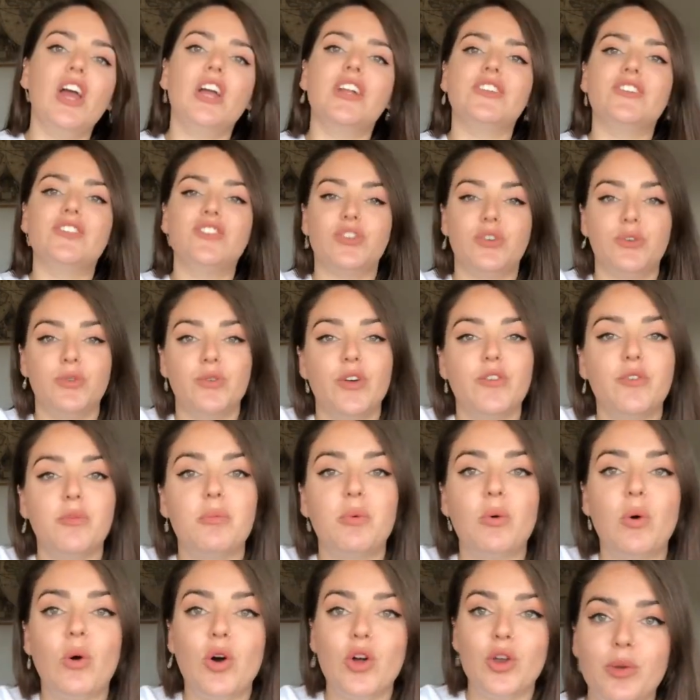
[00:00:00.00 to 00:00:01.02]
too
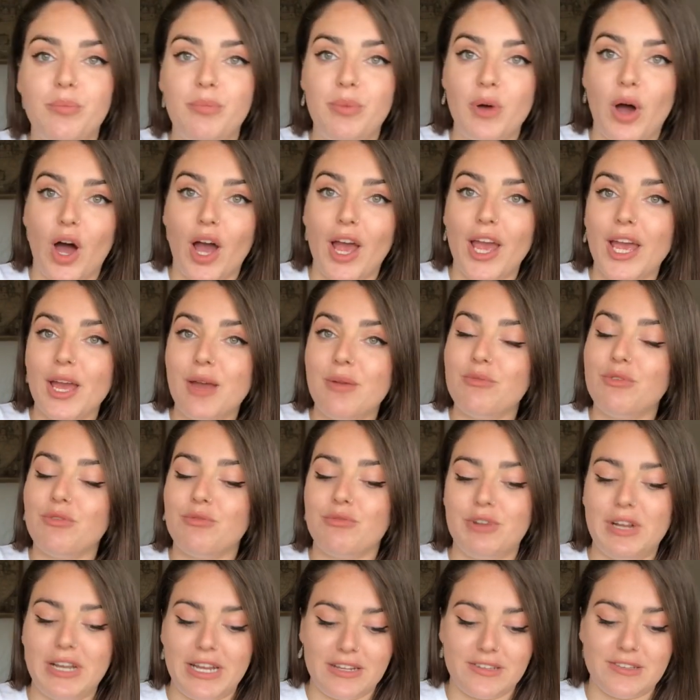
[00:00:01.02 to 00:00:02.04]
overboard, but I am
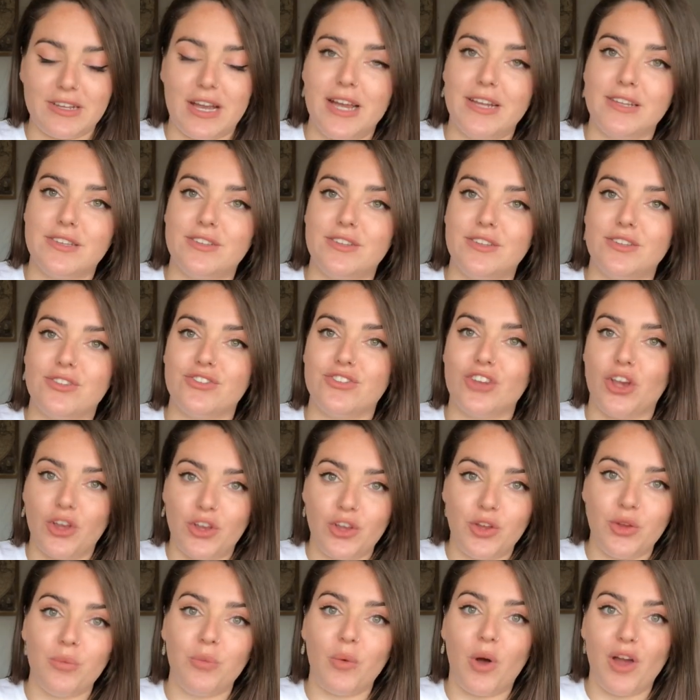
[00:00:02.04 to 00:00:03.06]
really excited to show
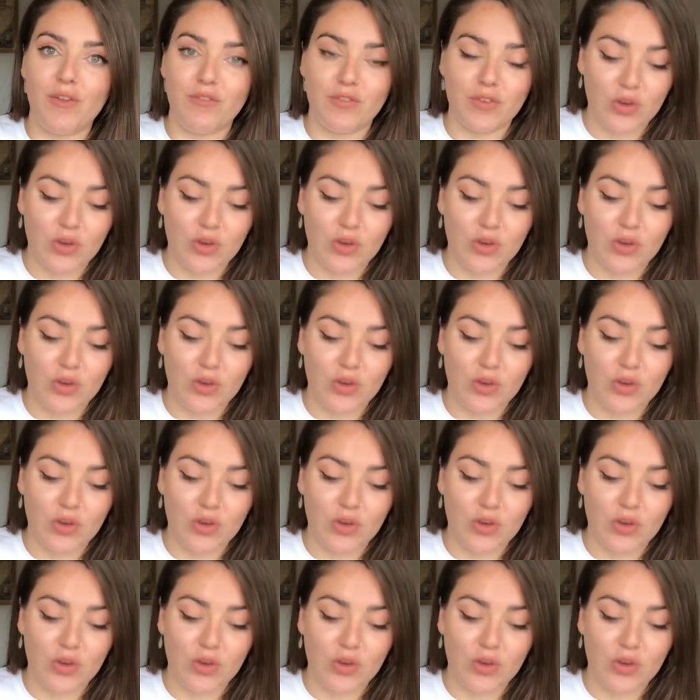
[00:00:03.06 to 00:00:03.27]
you what I've